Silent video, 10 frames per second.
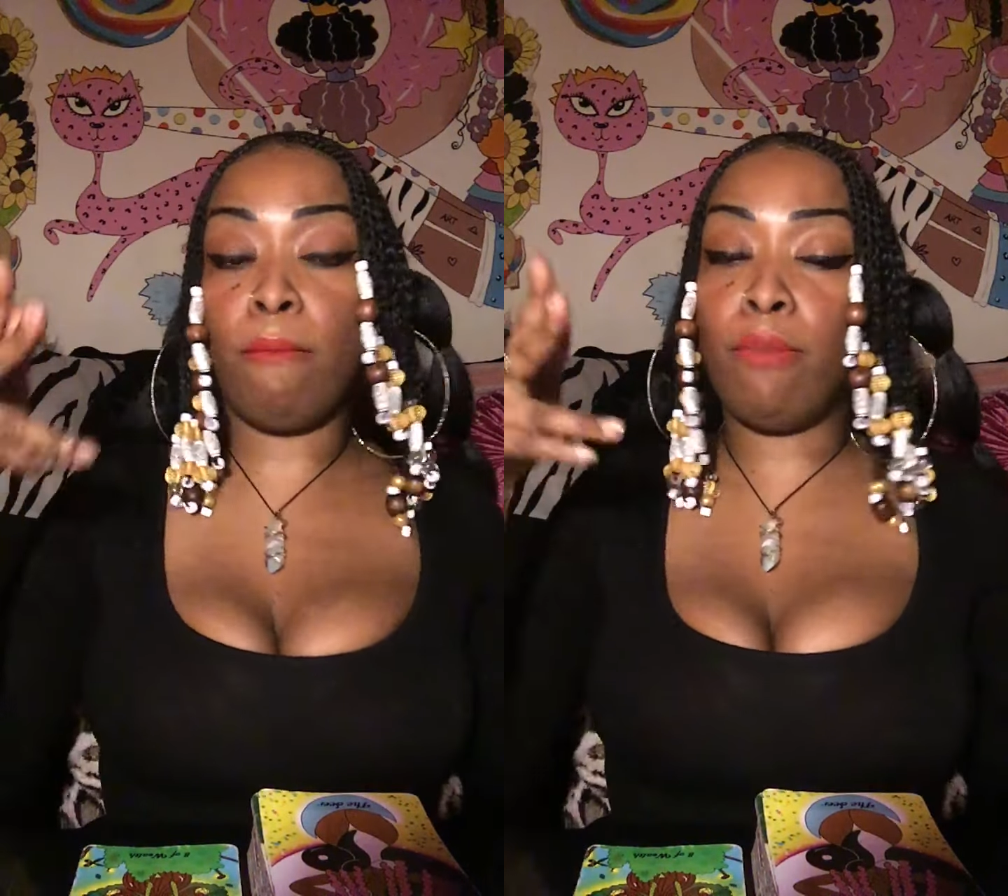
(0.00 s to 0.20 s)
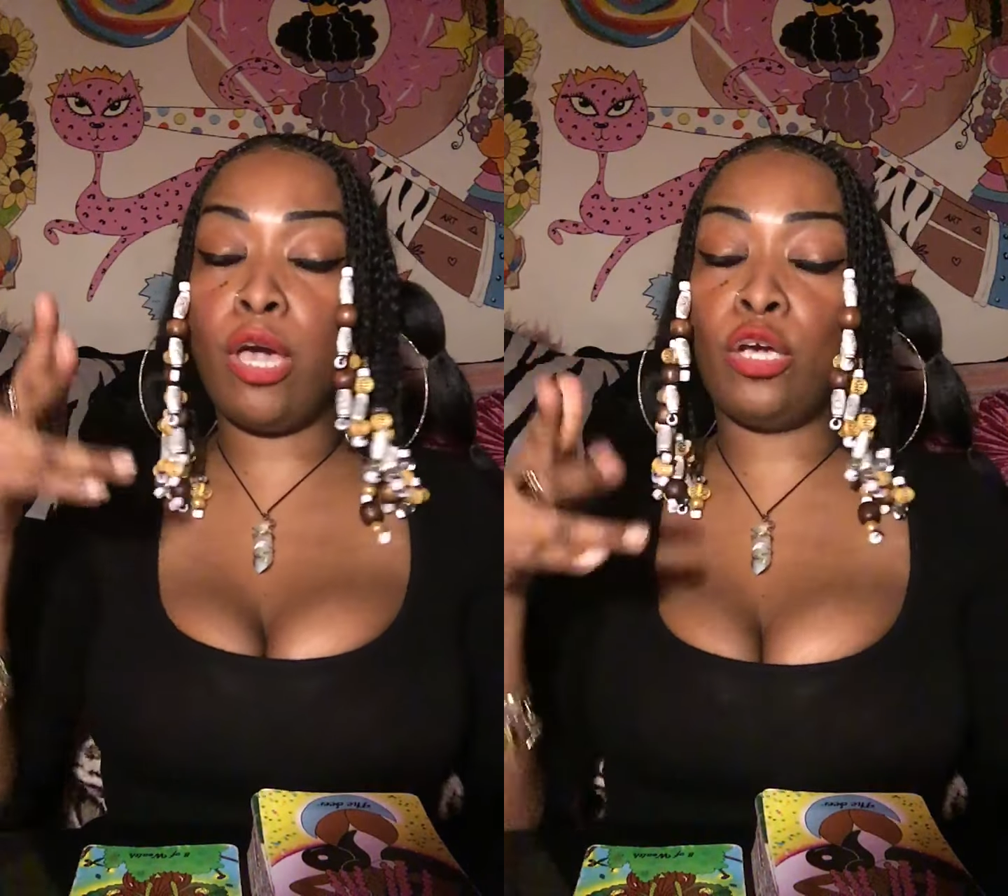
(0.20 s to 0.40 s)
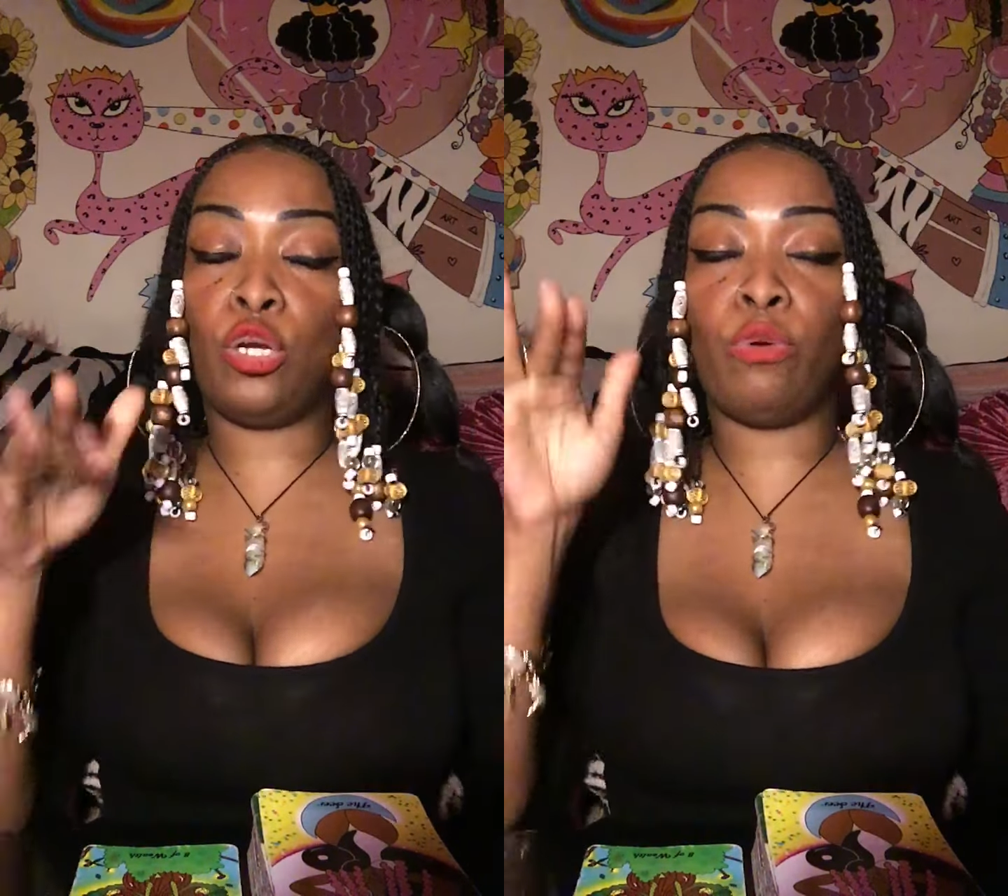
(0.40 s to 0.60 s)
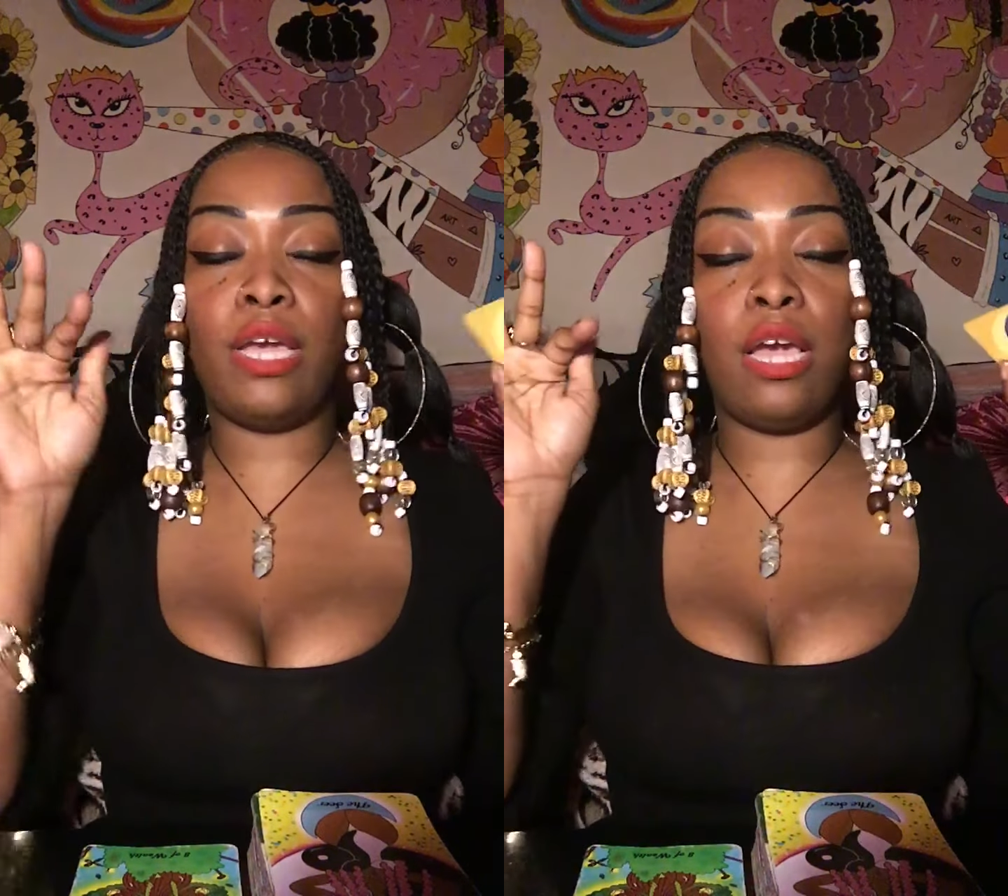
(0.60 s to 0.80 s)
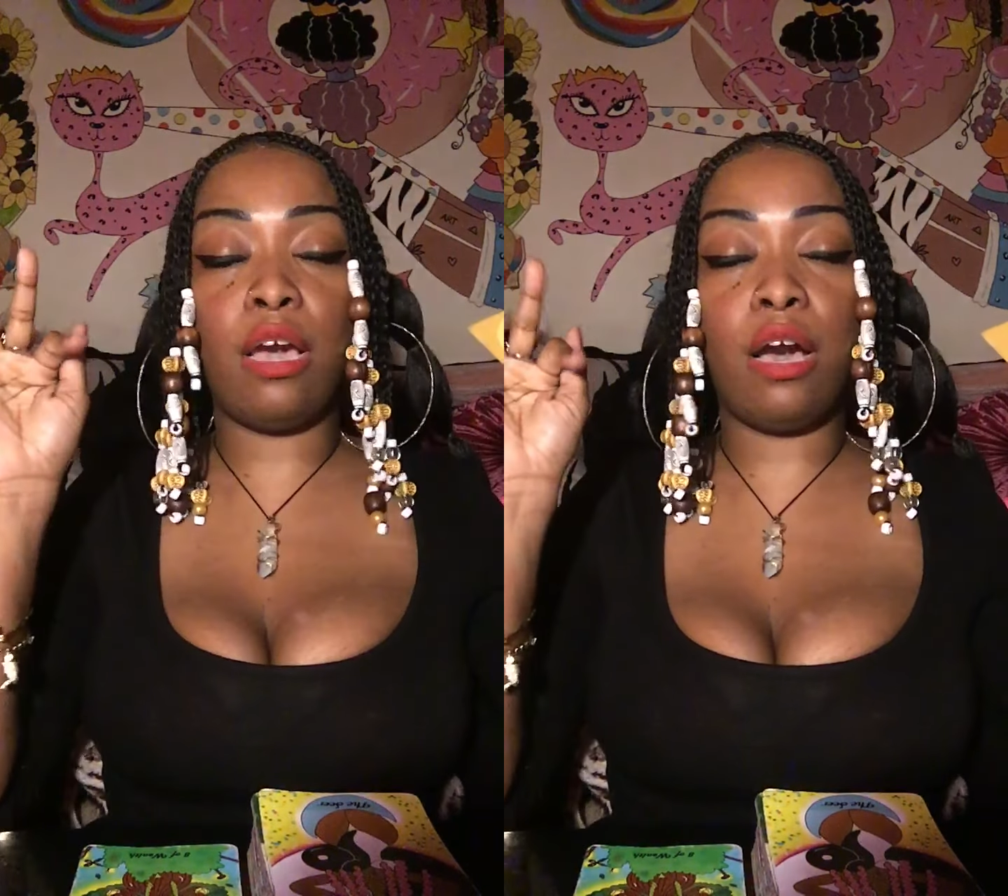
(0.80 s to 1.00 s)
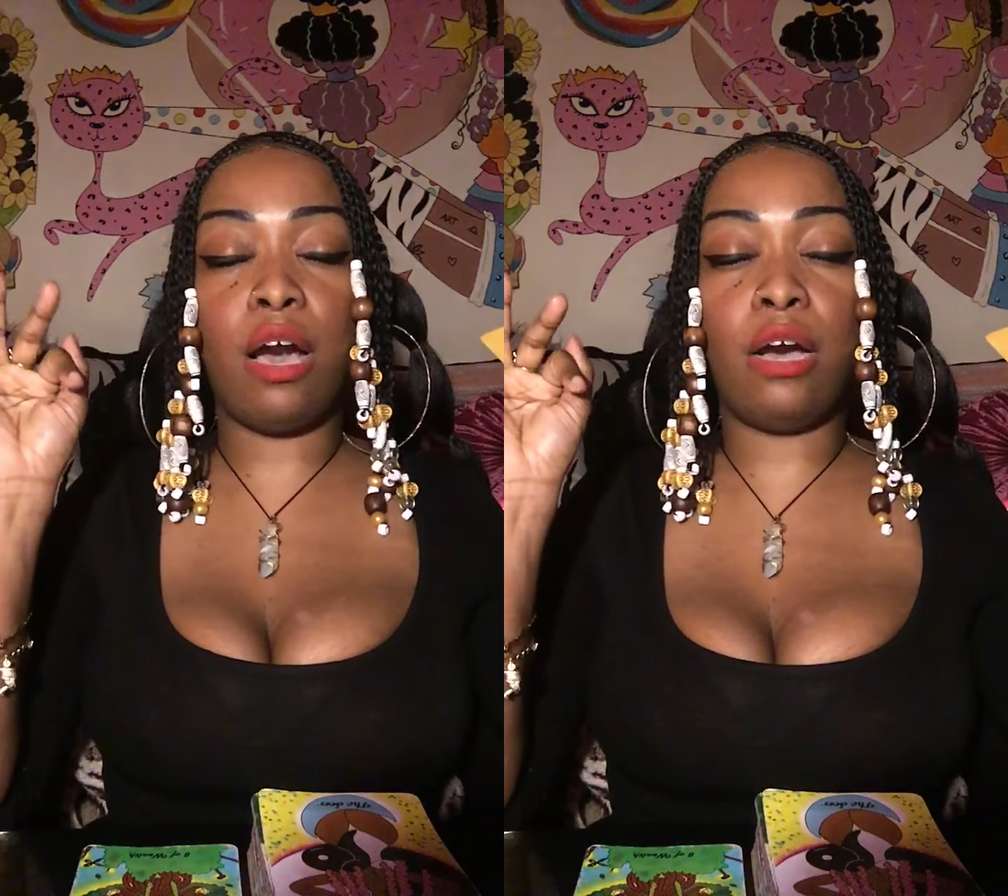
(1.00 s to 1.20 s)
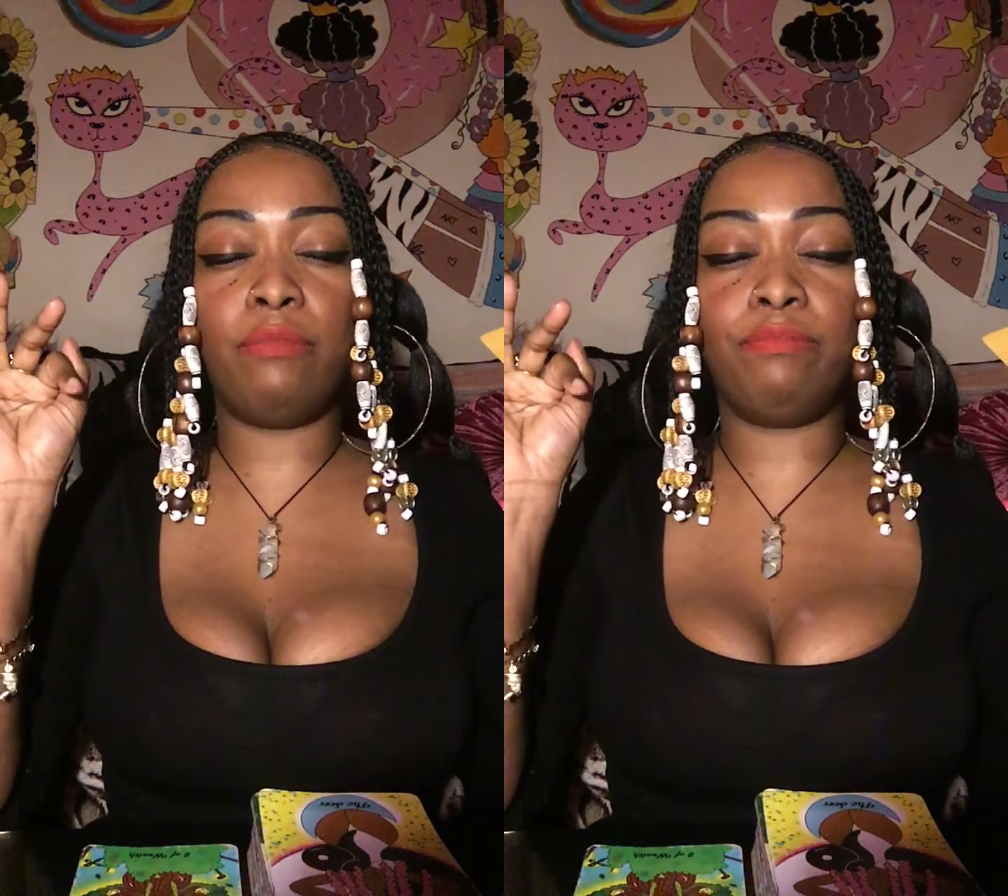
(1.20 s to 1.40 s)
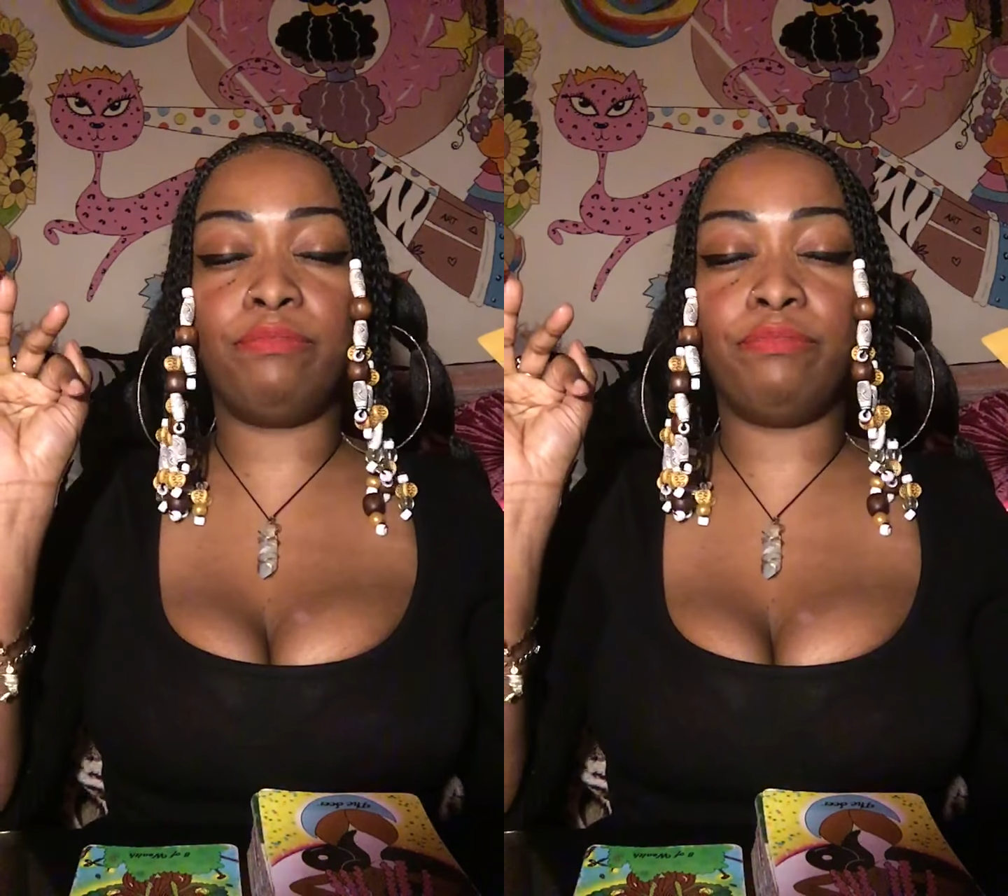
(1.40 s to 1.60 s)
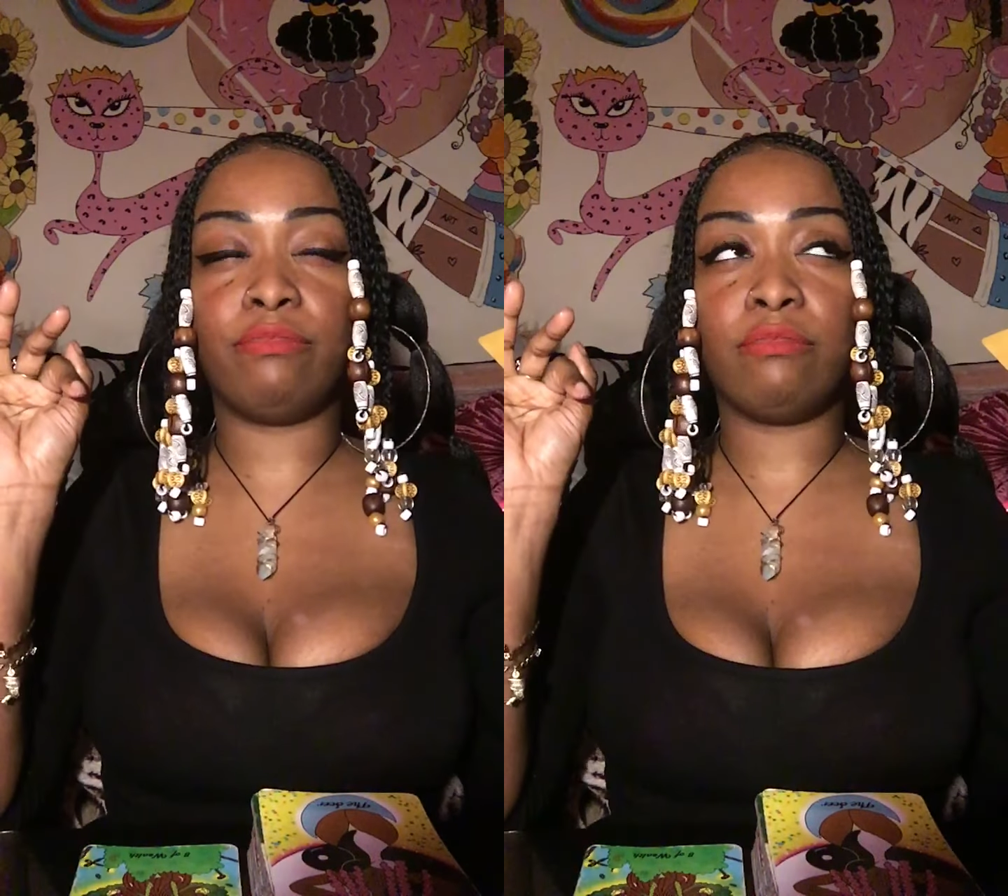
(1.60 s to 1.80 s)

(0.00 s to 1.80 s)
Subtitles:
Mercury, I'm